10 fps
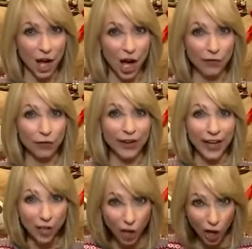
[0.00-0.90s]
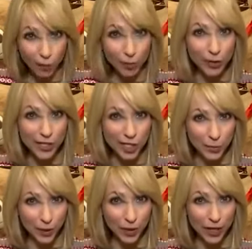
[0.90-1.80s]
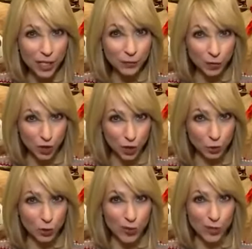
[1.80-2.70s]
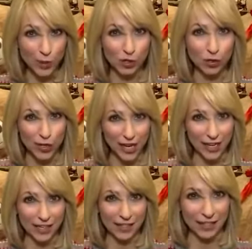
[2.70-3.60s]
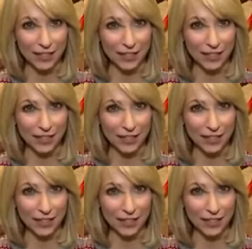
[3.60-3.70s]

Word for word: offering a calmer experience for children with special needs.